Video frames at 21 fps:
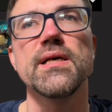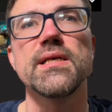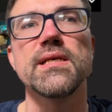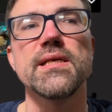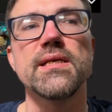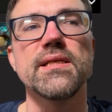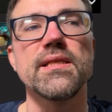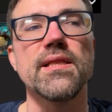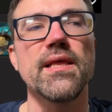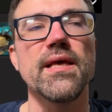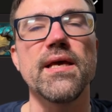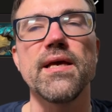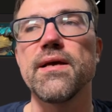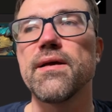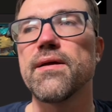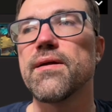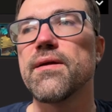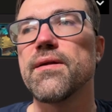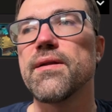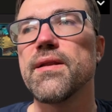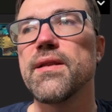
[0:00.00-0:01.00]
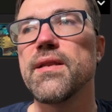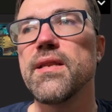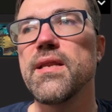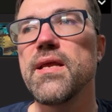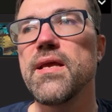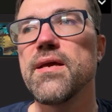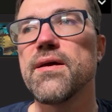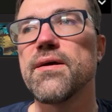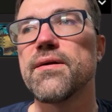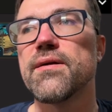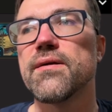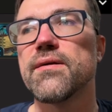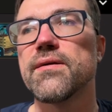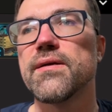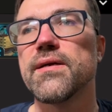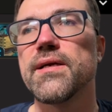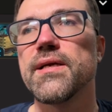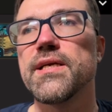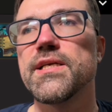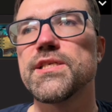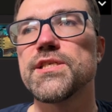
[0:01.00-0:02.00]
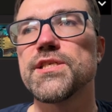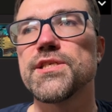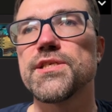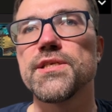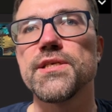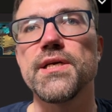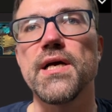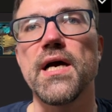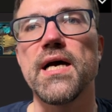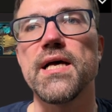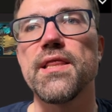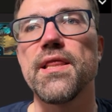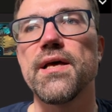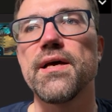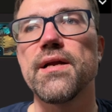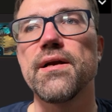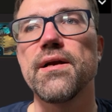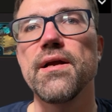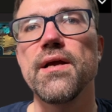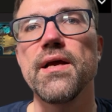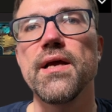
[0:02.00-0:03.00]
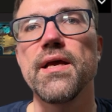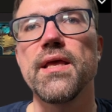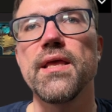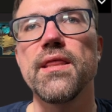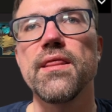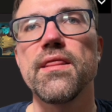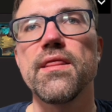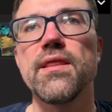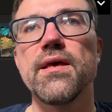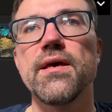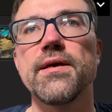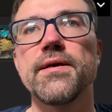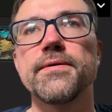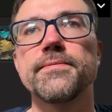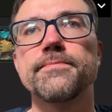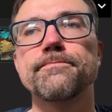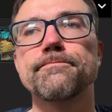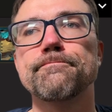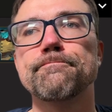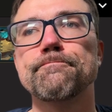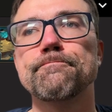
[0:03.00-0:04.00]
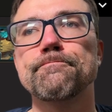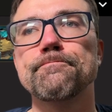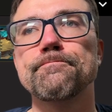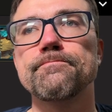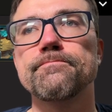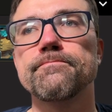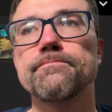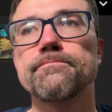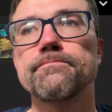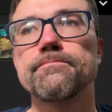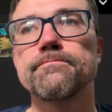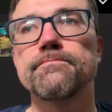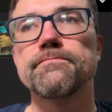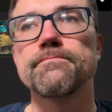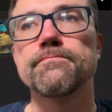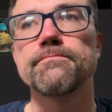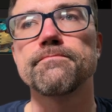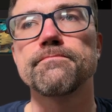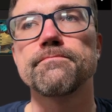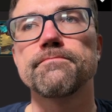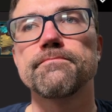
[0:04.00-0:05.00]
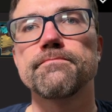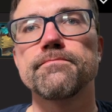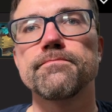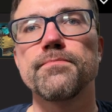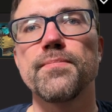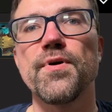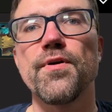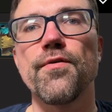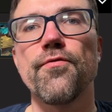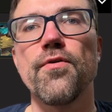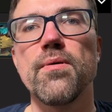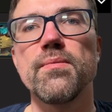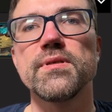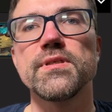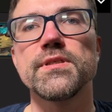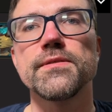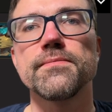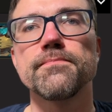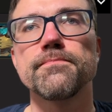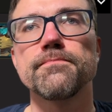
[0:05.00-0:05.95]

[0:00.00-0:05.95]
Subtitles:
they are near each other in the performance.